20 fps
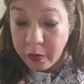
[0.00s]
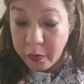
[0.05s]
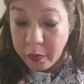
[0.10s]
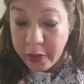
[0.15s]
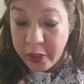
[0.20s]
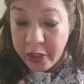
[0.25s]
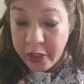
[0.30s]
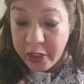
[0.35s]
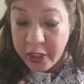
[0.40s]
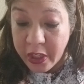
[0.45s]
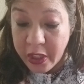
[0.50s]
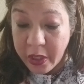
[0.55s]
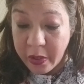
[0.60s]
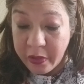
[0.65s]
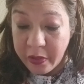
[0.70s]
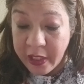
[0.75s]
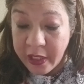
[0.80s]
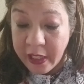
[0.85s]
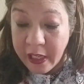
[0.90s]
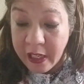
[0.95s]
which
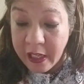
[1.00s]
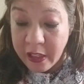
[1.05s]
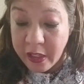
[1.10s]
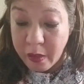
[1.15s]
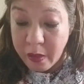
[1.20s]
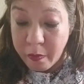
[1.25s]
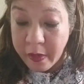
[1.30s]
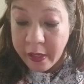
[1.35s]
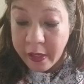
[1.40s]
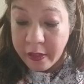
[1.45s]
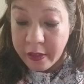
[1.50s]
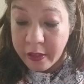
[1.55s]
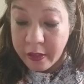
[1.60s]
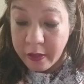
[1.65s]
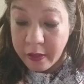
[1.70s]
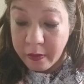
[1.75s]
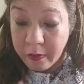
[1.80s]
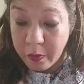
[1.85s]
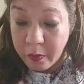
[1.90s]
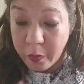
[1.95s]
showed the
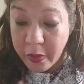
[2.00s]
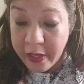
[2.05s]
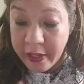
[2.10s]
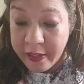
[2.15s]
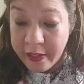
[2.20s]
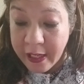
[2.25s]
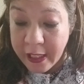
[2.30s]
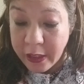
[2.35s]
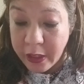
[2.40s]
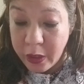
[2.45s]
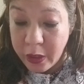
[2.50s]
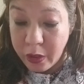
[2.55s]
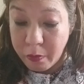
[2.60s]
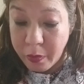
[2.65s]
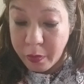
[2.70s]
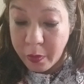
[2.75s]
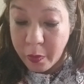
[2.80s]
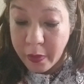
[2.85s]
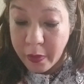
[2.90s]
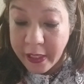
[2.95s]
incumbent with a
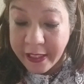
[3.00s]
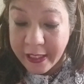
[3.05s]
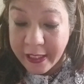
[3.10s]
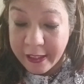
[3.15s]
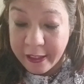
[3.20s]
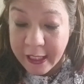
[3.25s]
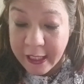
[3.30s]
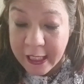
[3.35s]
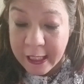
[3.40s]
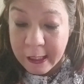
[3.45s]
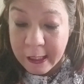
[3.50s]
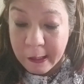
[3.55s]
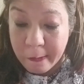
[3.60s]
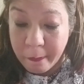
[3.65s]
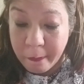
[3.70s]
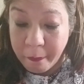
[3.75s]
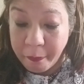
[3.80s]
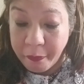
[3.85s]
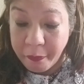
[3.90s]
2-point lead